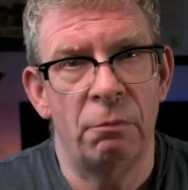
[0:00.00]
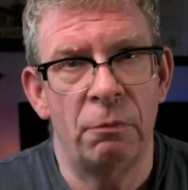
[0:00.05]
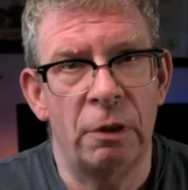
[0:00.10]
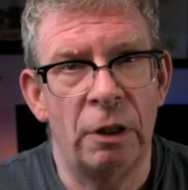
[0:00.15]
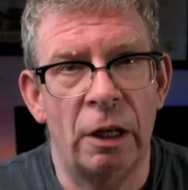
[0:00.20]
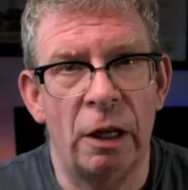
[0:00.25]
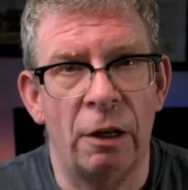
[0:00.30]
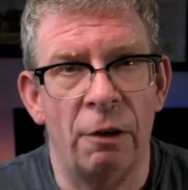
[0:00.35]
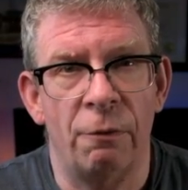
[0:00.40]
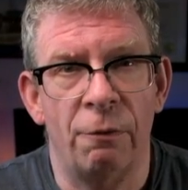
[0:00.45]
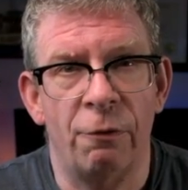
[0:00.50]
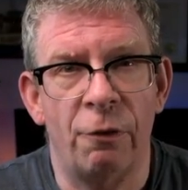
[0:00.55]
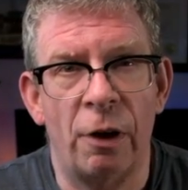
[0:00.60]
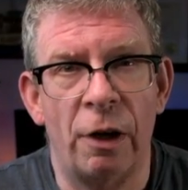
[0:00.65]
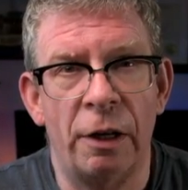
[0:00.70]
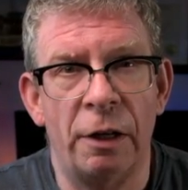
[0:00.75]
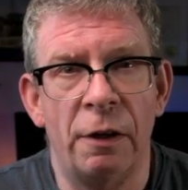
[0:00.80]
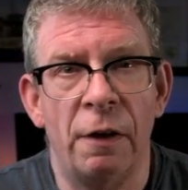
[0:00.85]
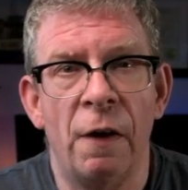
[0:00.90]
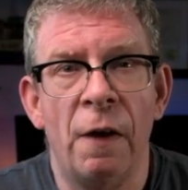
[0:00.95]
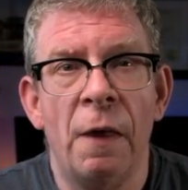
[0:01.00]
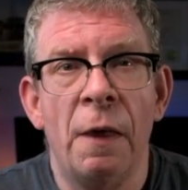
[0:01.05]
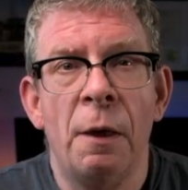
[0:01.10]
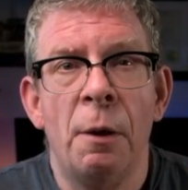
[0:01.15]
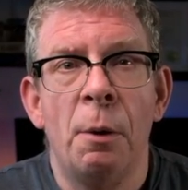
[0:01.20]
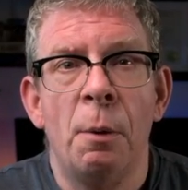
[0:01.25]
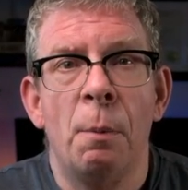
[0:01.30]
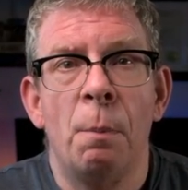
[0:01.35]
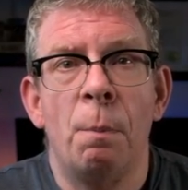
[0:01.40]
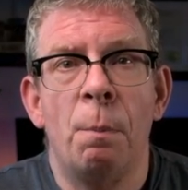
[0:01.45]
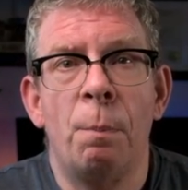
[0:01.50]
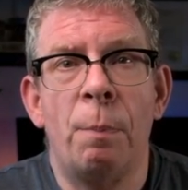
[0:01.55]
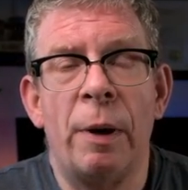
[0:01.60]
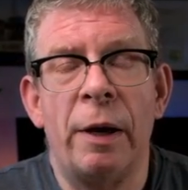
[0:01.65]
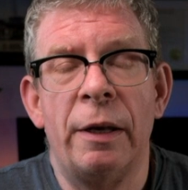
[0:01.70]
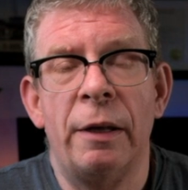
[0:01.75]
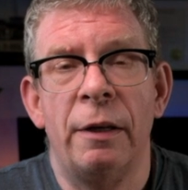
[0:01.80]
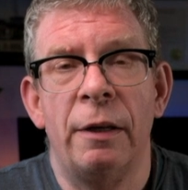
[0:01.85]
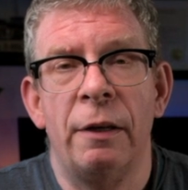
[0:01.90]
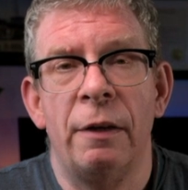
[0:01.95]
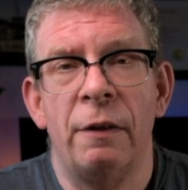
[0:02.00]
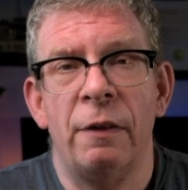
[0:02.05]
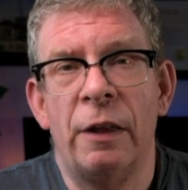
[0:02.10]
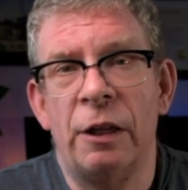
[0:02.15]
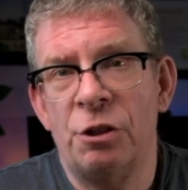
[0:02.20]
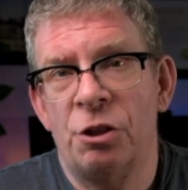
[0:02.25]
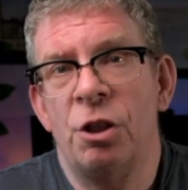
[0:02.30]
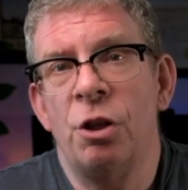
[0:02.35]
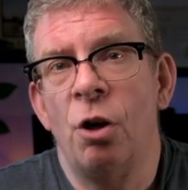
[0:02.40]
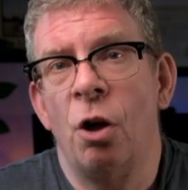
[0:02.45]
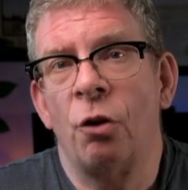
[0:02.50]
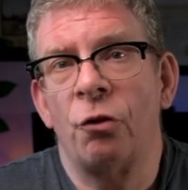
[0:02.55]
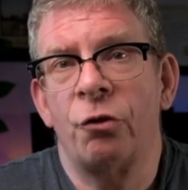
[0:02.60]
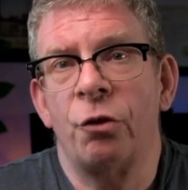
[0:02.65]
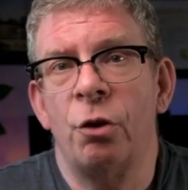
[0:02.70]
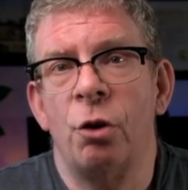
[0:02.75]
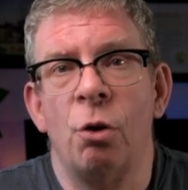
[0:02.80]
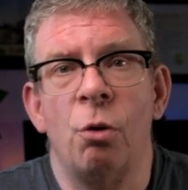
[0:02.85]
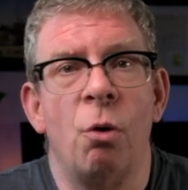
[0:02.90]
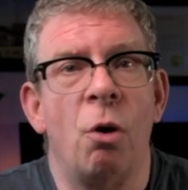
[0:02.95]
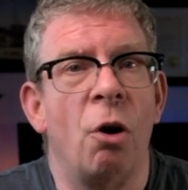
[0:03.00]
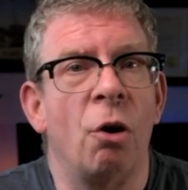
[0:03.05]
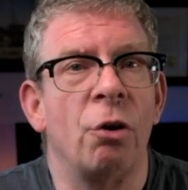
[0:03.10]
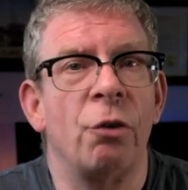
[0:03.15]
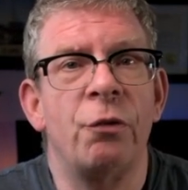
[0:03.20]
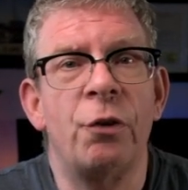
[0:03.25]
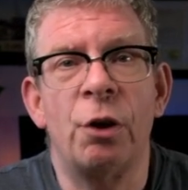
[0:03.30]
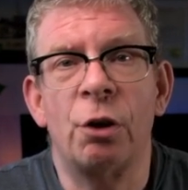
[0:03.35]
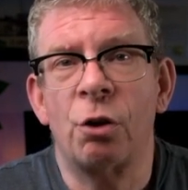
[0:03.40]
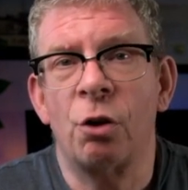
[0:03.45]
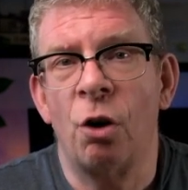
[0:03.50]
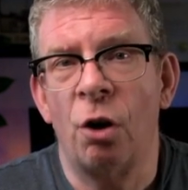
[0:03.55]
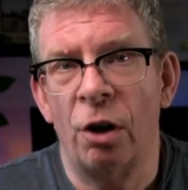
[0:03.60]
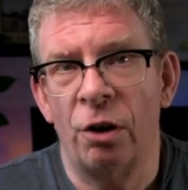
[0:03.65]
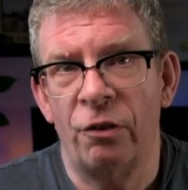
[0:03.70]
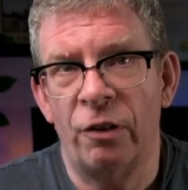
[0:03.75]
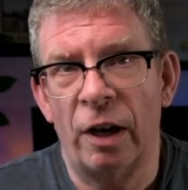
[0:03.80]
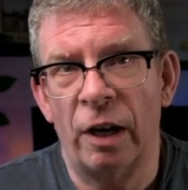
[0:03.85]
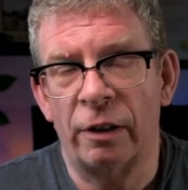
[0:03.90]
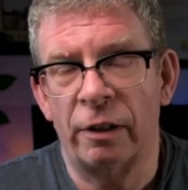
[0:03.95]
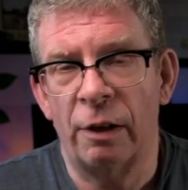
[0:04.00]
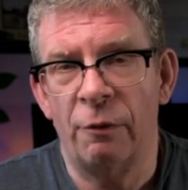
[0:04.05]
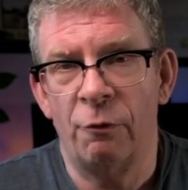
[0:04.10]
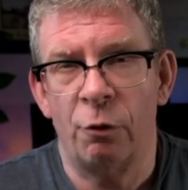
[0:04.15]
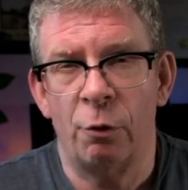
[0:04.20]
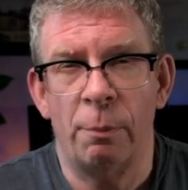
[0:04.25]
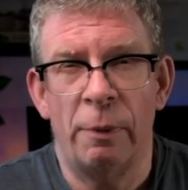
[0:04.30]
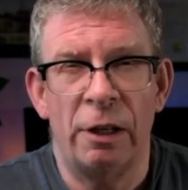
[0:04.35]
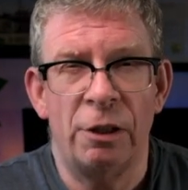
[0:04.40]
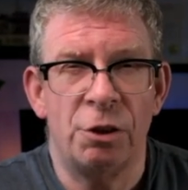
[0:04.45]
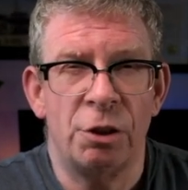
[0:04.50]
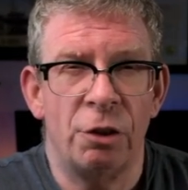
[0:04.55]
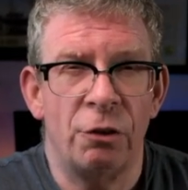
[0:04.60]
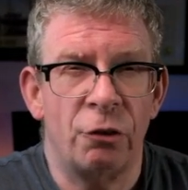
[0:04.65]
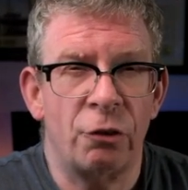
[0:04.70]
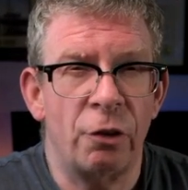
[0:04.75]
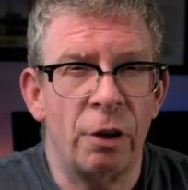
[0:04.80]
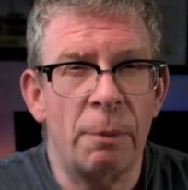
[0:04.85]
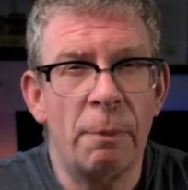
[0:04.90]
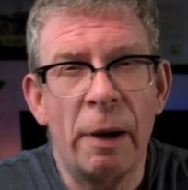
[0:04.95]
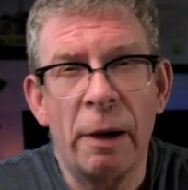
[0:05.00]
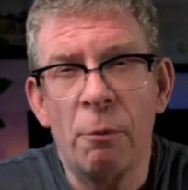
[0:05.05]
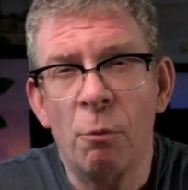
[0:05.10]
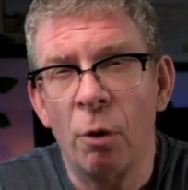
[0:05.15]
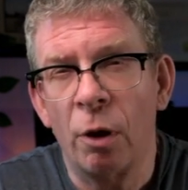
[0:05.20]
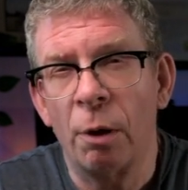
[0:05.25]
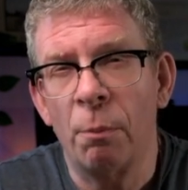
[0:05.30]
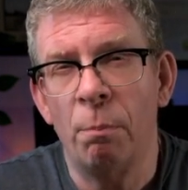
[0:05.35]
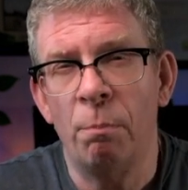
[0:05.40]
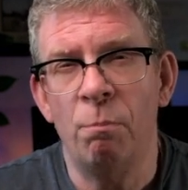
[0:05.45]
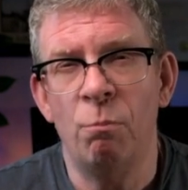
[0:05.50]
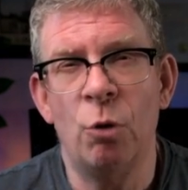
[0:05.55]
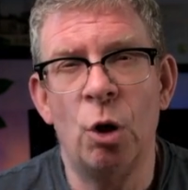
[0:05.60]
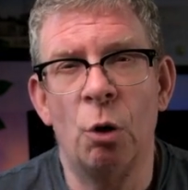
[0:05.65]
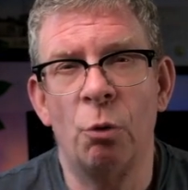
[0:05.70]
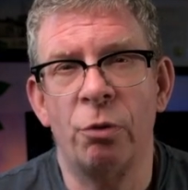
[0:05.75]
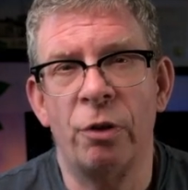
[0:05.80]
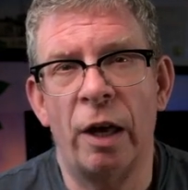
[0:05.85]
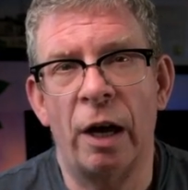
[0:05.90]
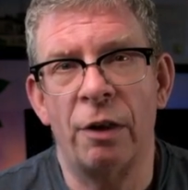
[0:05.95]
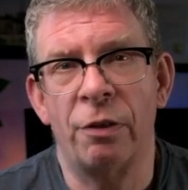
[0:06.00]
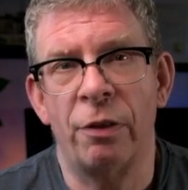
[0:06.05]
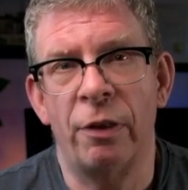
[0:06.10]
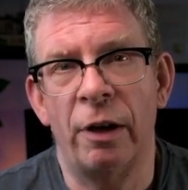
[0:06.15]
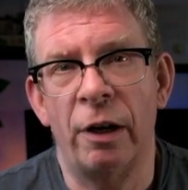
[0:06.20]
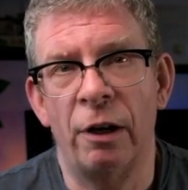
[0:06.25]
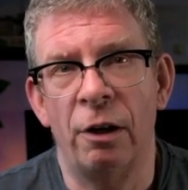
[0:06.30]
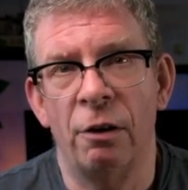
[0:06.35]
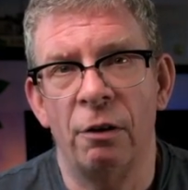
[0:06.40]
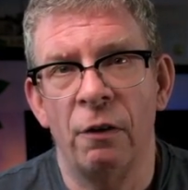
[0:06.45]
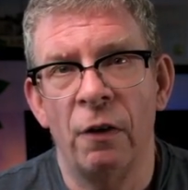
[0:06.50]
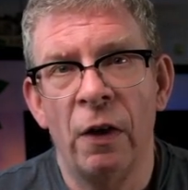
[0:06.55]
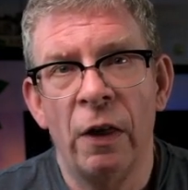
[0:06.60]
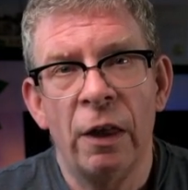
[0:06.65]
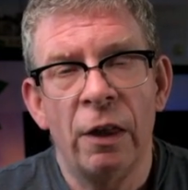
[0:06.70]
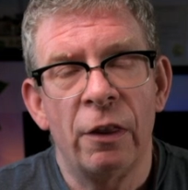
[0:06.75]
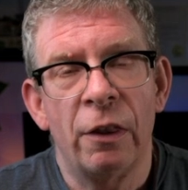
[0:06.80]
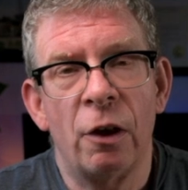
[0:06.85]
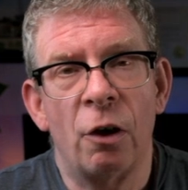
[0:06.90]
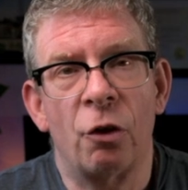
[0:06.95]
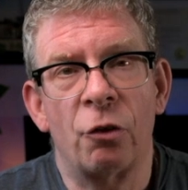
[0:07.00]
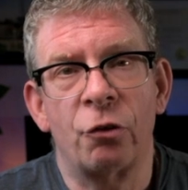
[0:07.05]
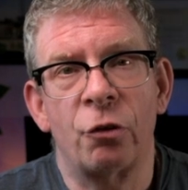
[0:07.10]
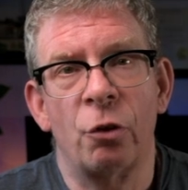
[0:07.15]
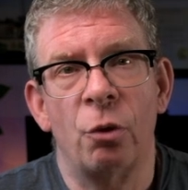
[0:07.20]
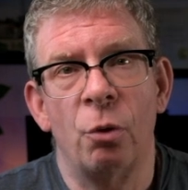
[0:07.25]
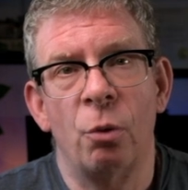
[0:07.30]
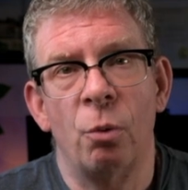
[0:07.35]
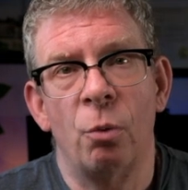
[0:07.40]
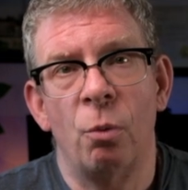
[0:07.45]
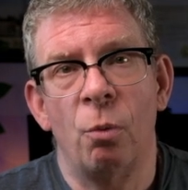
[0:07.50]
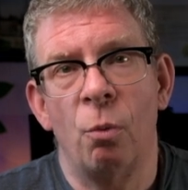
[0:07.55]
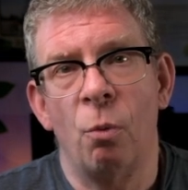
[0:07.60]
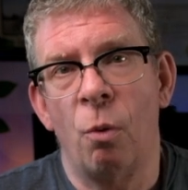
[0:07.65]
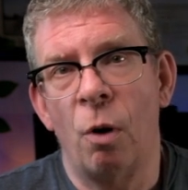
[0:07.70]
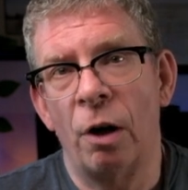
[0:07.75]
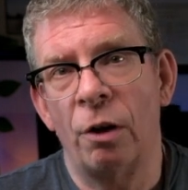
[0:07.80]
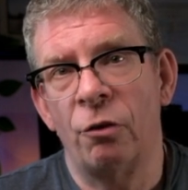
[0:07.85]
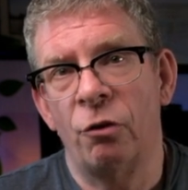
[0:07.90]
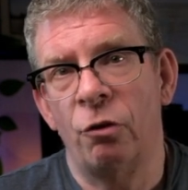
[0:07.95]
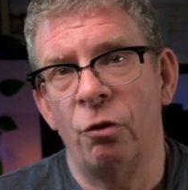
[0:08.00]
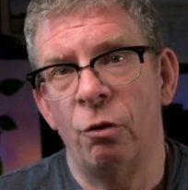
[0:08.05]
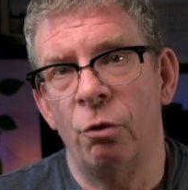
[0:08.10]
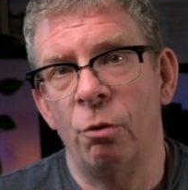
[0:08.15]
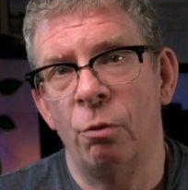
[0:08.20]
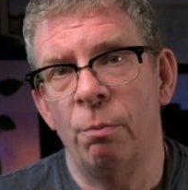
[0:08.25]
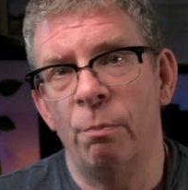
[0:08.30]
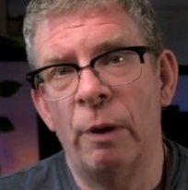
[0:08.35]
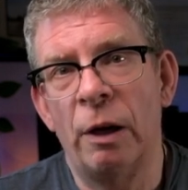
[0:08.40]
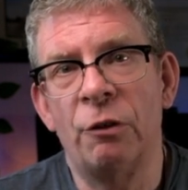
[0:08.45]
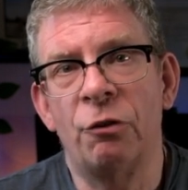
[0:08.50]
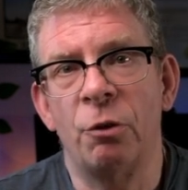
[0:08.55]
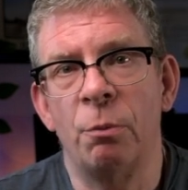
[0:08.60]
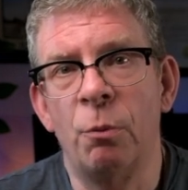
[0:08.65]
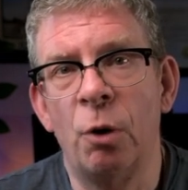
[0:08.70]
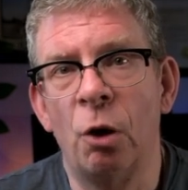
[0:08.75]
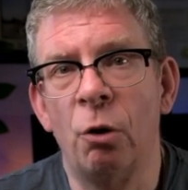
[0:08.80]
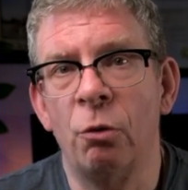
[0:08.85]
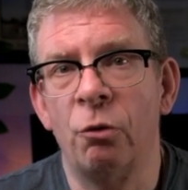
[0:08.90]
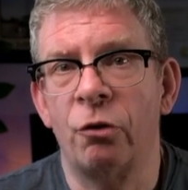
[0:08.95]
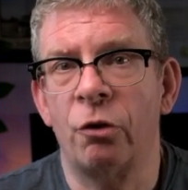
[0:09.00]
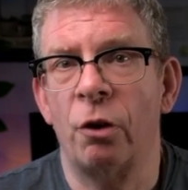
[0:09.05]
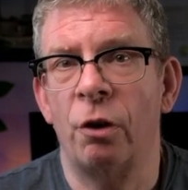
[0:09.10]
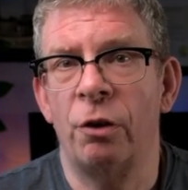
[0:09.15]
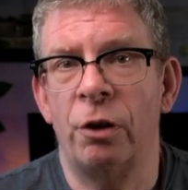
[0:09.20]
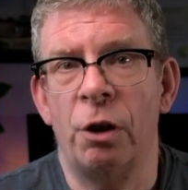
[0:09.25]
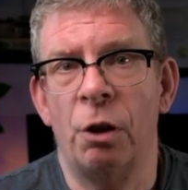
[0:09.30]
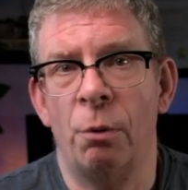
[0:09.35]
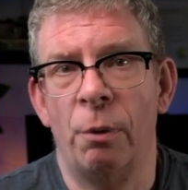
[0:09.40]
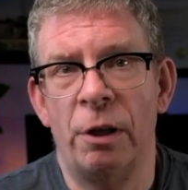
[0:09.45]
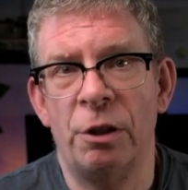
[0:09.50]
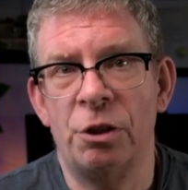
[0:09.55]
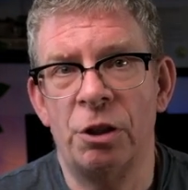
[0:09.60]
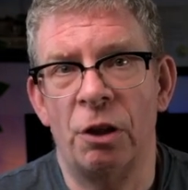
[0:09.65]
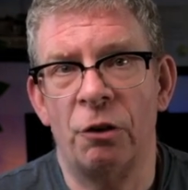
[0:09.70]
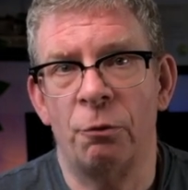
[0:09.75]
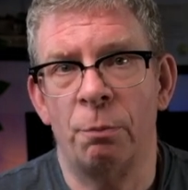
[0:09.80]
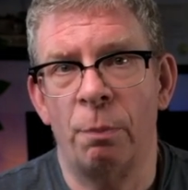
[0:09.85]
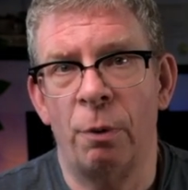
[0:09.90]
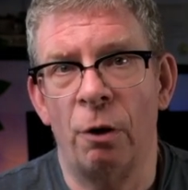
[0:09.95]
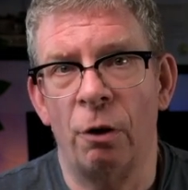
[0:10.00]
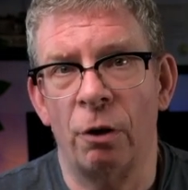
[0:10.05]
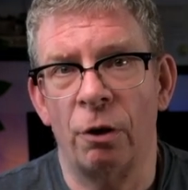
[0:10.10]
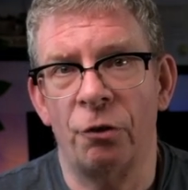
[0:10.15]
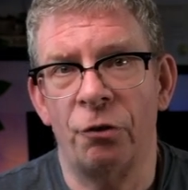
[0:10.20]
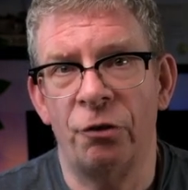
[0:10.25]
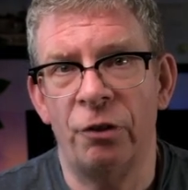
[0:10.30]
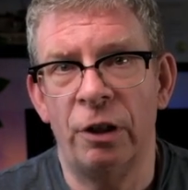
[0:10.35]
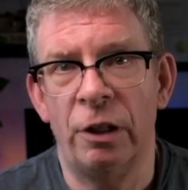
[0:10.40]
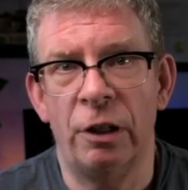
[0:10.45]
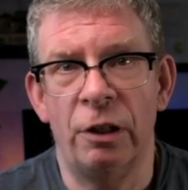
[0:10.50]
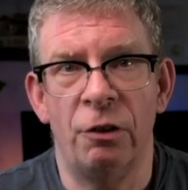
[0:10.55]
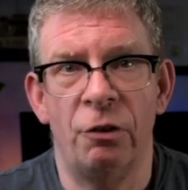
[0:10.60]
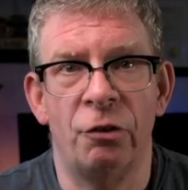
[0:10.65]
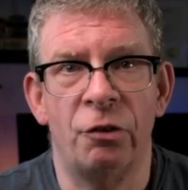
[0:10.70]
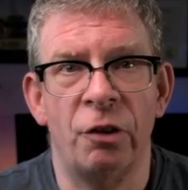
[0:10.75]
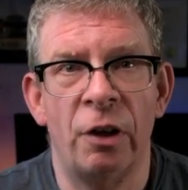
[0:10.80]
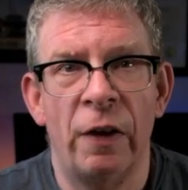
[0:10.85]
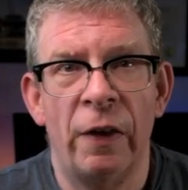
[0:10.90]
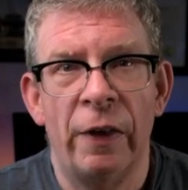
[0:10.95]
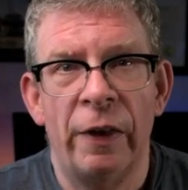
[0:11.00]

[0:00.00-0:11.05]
yeah, fine. But they should also know all of your contact information, so they might want to note that there. They also want to make some notes on the OHS policies